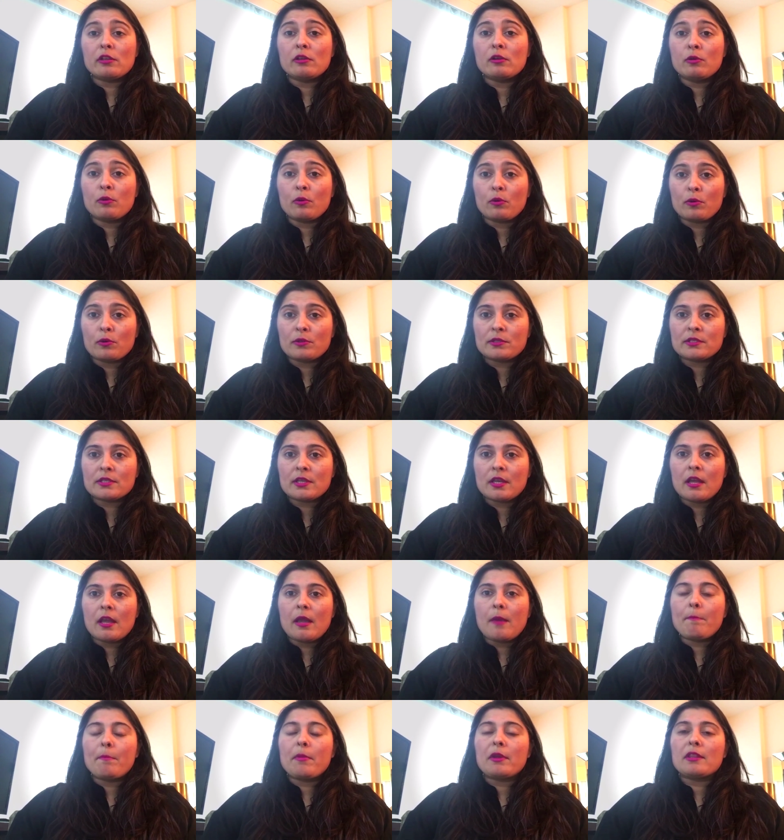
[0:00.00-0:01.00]
laws
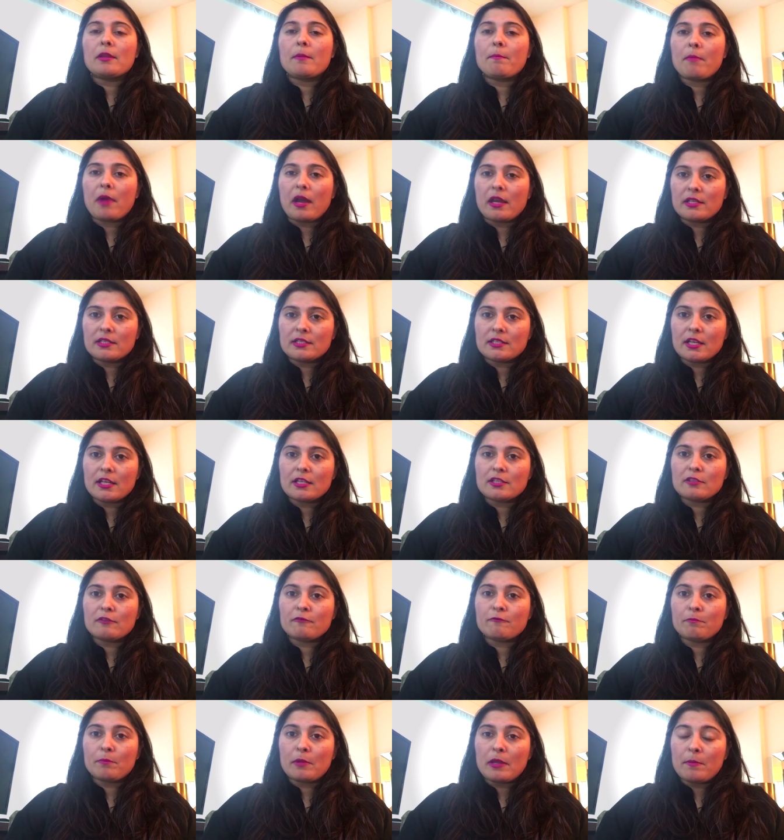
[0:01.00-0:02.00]
but the mindsets
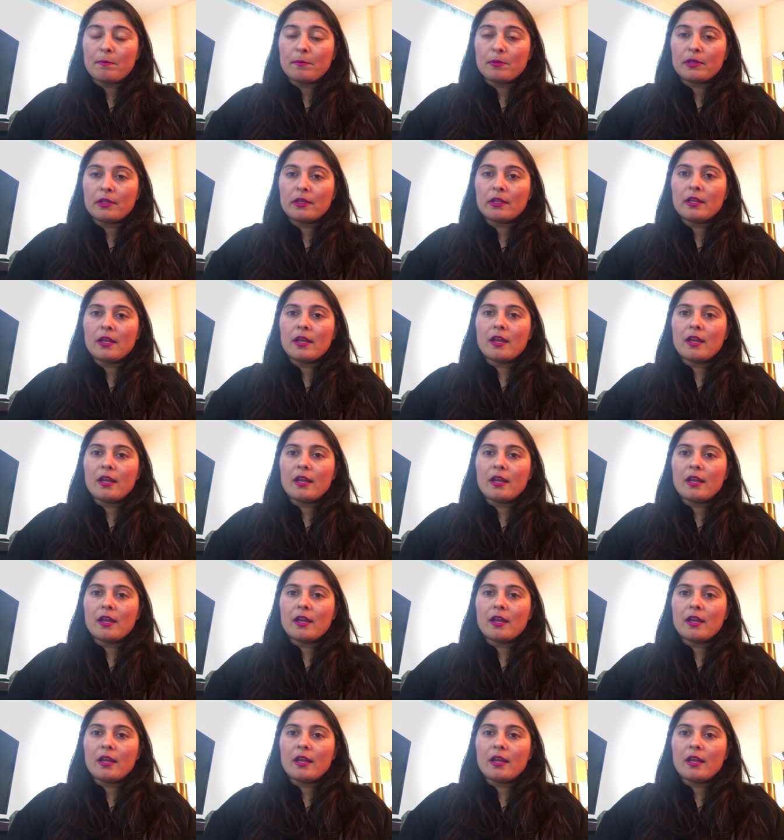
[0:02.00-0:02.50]
of people